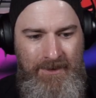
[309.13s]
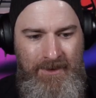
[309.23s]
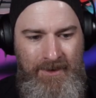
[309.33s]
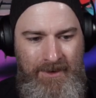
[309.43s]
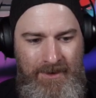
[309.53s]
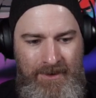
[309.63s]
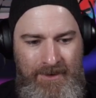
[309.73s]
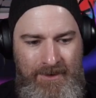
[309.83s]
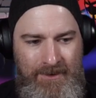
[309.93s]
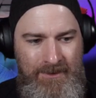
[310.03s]

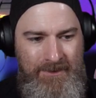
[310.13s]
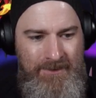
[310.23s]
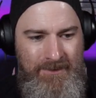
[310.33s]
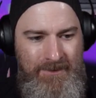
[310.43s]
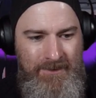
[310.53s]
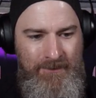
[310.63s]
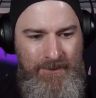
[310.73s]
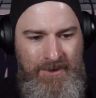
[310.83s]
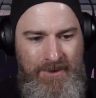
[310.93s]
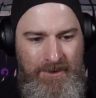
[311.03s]
And
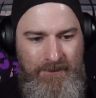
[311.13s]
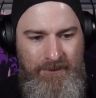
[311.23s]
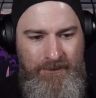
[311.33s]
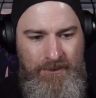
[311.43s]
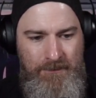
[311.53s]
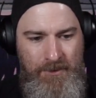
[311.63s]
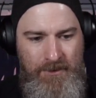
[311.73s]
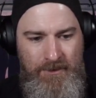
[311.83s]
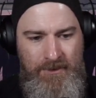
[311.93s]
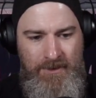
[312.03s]
kill off a few
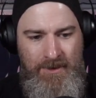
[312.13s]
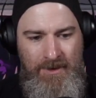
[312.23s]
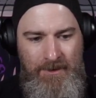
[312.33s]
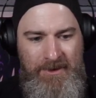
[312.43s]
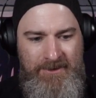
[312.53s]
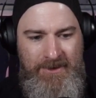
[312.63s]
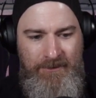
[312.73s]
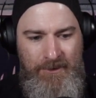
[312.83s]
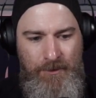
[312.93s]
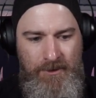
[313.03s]
more. I mean, it's
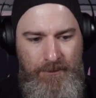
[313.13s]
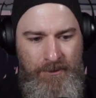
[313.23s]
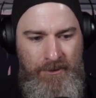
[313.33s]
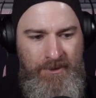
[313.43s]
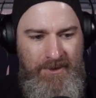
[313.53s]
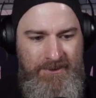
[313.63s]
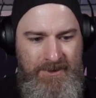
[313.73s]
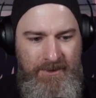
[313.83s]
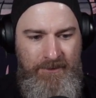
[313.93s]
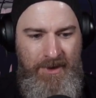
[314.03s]
definitely worth it. We're earning a
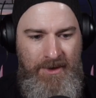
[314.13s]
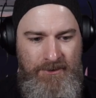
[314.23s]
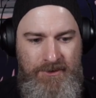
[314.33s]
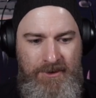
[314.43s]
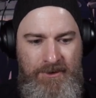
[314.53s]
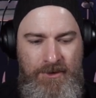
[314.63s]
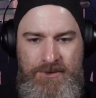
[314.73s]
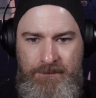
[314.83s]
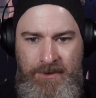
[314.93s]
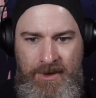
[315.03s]
ton of cash. Now, you
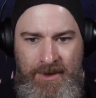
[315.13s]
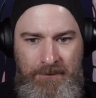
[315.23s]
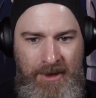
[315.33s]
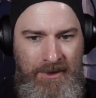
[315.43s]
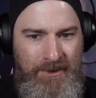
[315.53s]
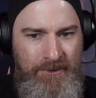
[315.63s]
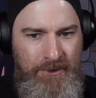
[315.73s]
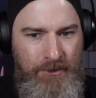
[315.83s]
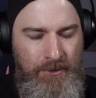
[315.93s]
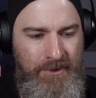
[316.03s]
notice I'm picking up
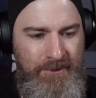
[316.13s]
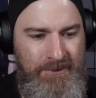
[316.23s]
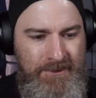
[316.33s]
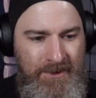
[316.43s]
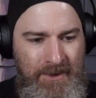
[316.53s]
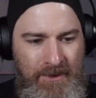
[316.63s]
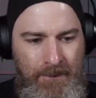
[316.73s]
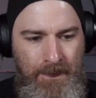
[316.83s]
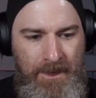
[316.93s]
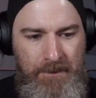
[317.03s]
11 coins
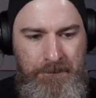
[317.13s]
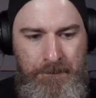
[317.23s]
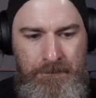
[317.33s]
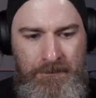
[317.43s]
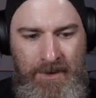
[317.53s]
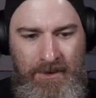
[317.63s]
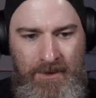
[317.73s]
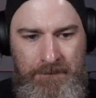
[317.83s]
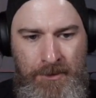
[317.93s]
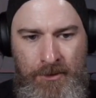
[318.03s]

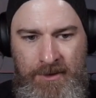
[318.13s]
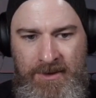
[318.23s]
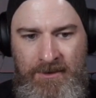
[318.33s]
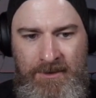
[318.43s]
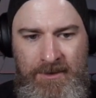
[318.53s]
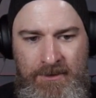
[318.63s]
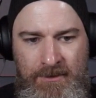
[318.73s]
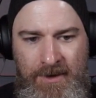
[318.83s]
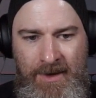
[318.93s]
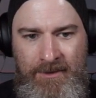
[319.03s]
per kill
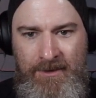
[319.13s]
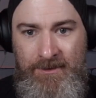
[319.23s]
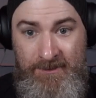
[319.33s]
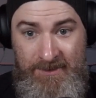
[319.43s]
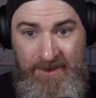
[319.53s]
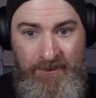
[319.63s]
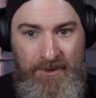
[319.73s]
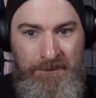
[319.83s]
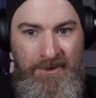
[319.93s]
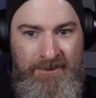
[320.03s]
here. And then there's even
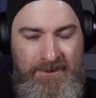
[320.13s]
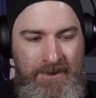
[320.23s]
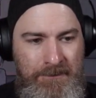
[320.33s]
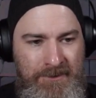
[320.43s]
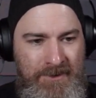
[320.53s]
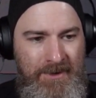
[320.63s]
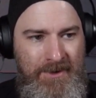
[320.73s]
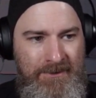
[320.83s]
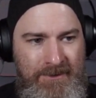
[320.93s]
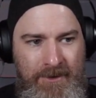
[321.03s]
a plus 10%
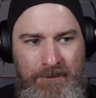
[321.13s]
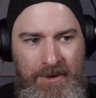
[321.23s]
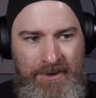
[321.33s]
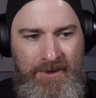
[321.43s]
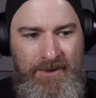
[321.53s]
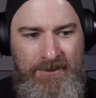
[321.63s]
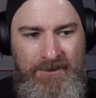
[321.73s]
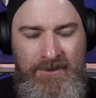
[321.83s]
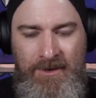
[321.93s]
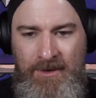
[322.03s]
next to the money
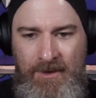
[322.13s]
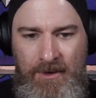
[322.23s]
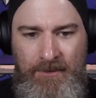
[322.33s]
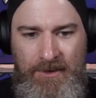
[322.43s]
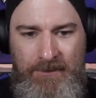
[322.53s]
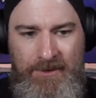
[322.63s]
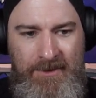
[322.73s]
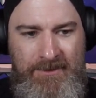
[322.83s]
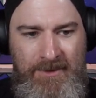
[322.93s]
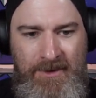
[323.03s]
collected on the
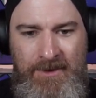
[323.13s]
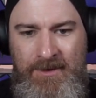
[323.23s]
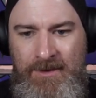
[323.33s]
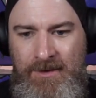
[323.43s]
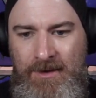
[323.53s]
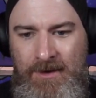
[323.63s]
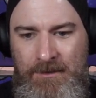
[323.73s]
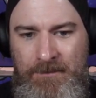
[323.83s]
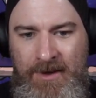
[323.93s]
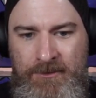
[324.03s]
left-hand side.
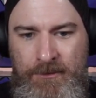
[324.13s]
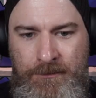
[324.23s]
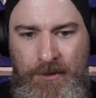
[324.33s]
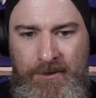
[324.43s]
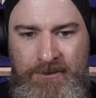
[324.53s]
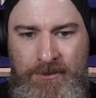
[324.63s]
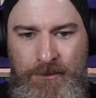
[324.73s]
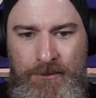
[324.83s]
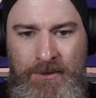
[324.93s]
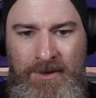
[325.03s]
That's referring
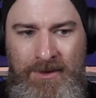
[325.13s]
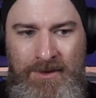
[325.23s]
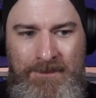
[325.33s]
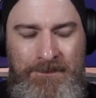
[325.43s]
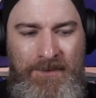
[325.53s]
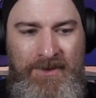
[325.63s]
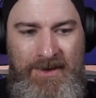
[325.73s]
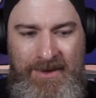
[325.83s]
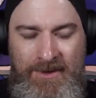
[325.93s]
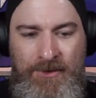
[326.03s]
to
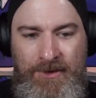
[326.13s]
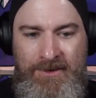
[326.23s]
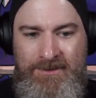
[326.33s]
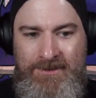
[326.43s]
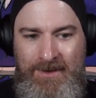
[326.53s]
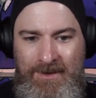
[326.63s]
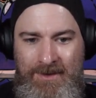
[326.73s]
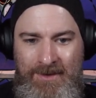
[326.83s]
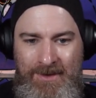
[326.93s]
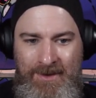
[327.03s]
the increase
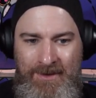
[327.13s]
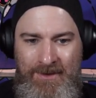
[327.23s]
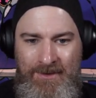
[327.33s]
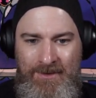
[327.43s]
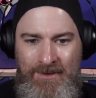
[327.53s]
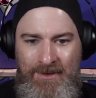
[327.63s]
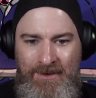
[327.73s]
in